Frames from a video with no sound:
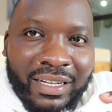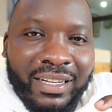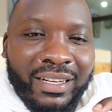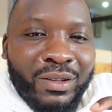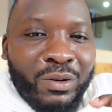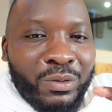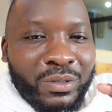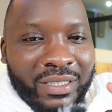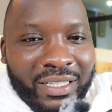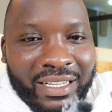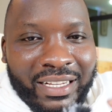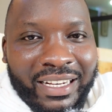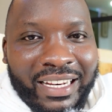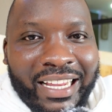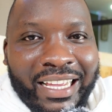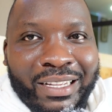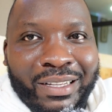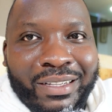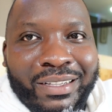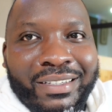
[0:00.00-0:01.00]

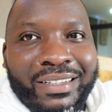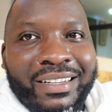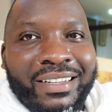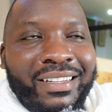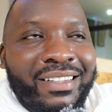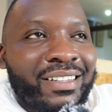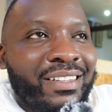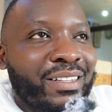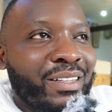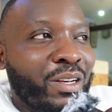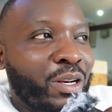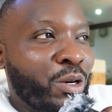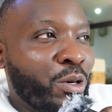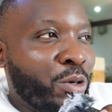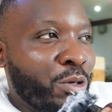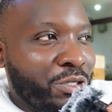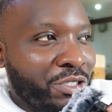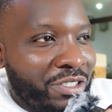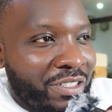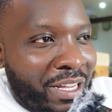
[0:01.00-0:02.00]
hotel-like
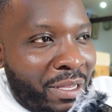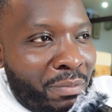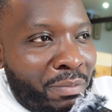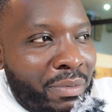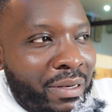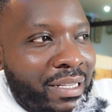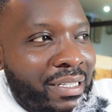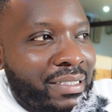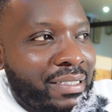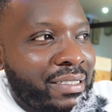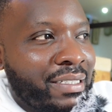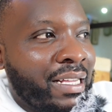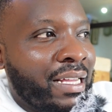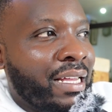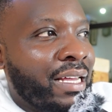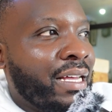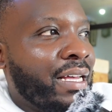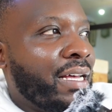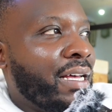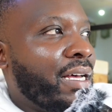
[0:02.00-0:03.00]
lodge type place
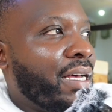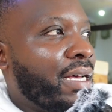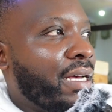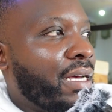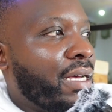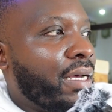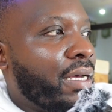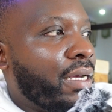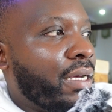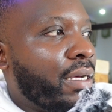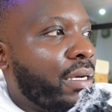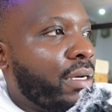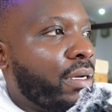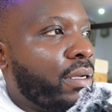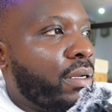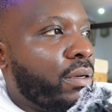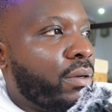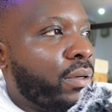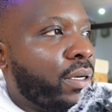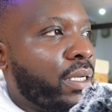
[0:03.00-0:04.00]

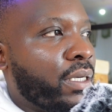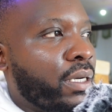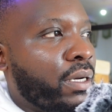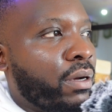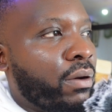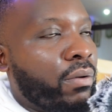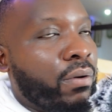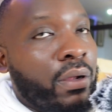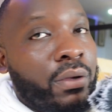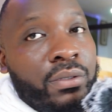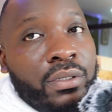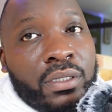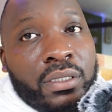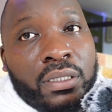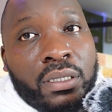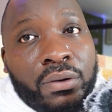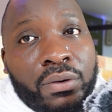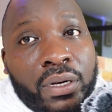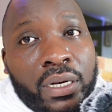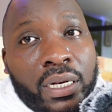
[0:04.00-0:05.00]
located around
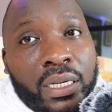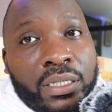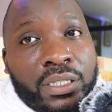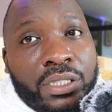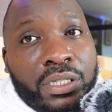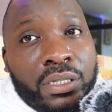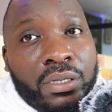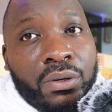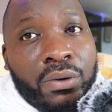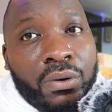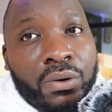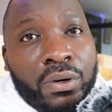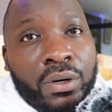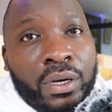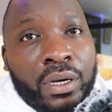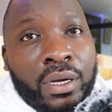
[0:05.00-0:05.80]
Serena Chigo.